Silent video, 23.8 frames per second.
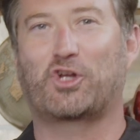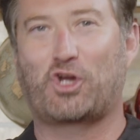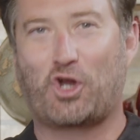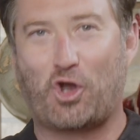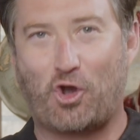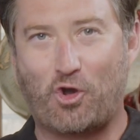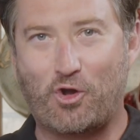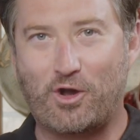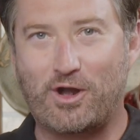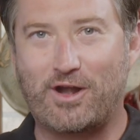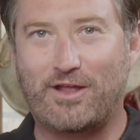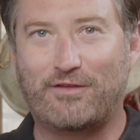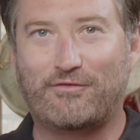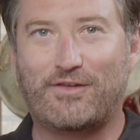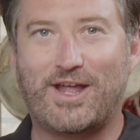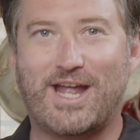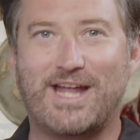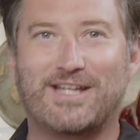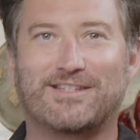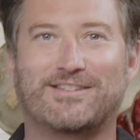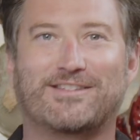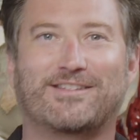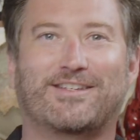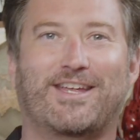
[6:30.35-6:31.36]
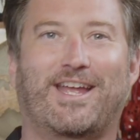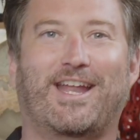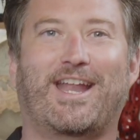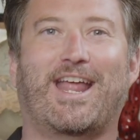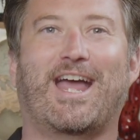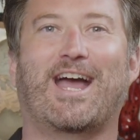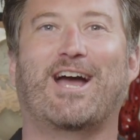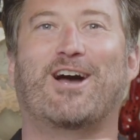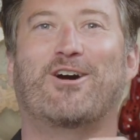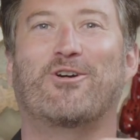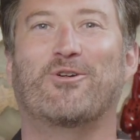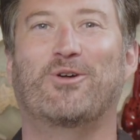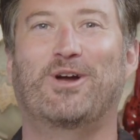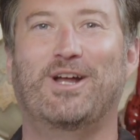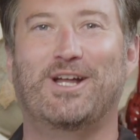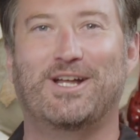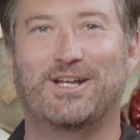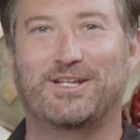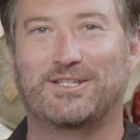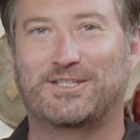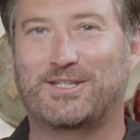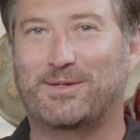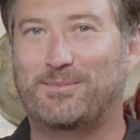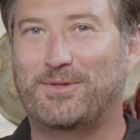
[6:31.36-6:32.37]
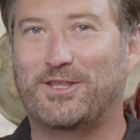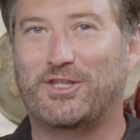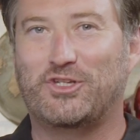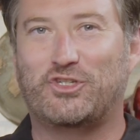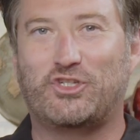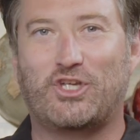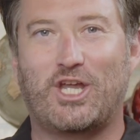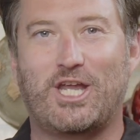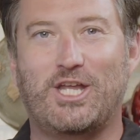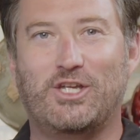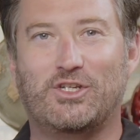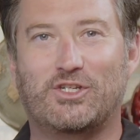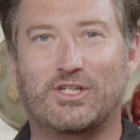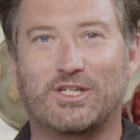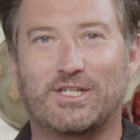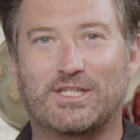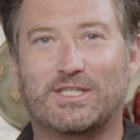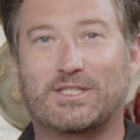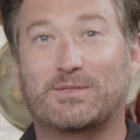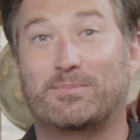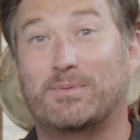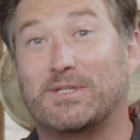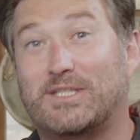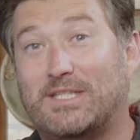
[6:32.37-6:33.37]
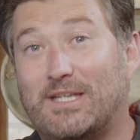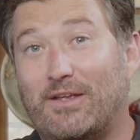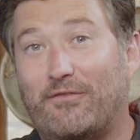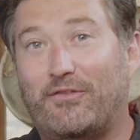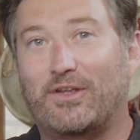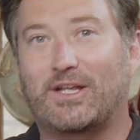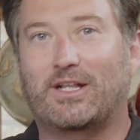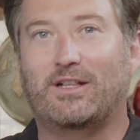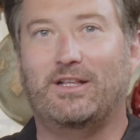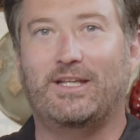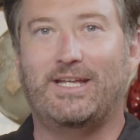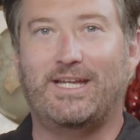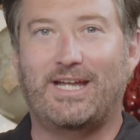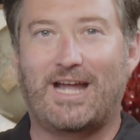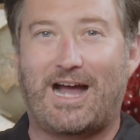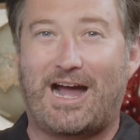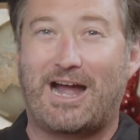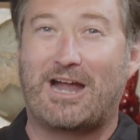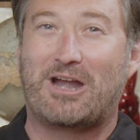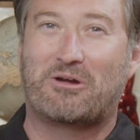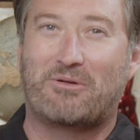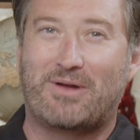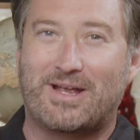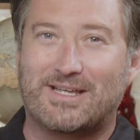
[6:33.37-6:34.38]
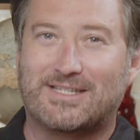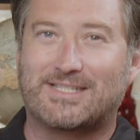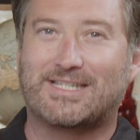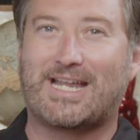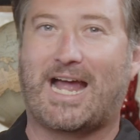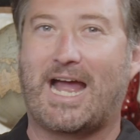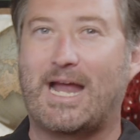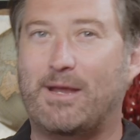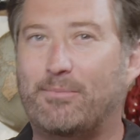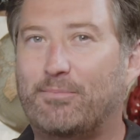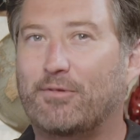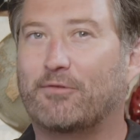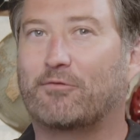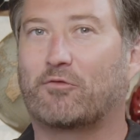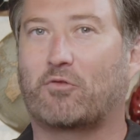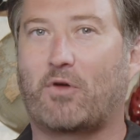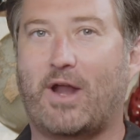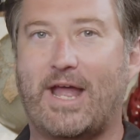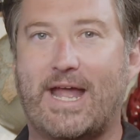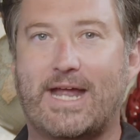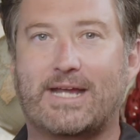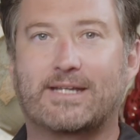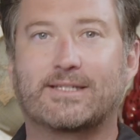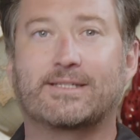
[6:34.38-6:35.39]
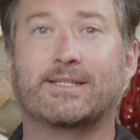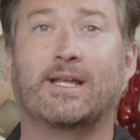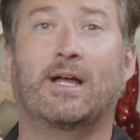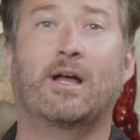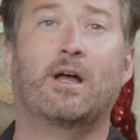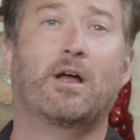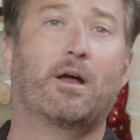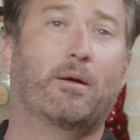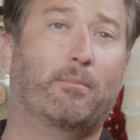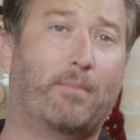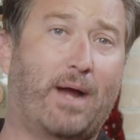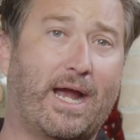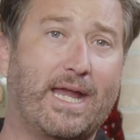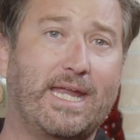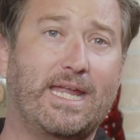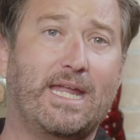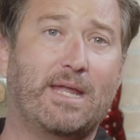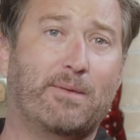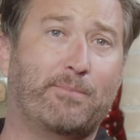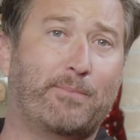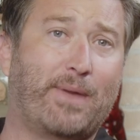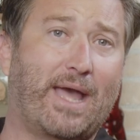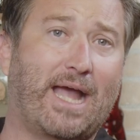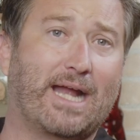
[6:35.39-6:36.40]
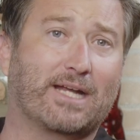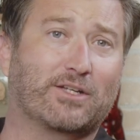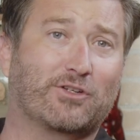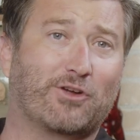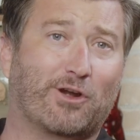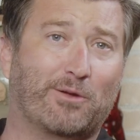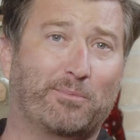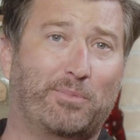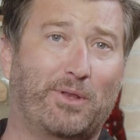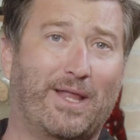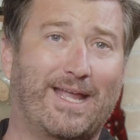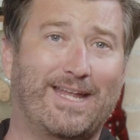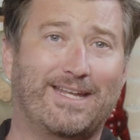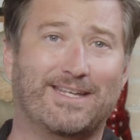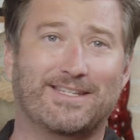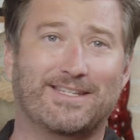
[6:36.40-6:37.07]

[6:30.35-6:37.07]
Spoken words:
current events and how some of the changes, specifically IRS type of regs, might impact our plan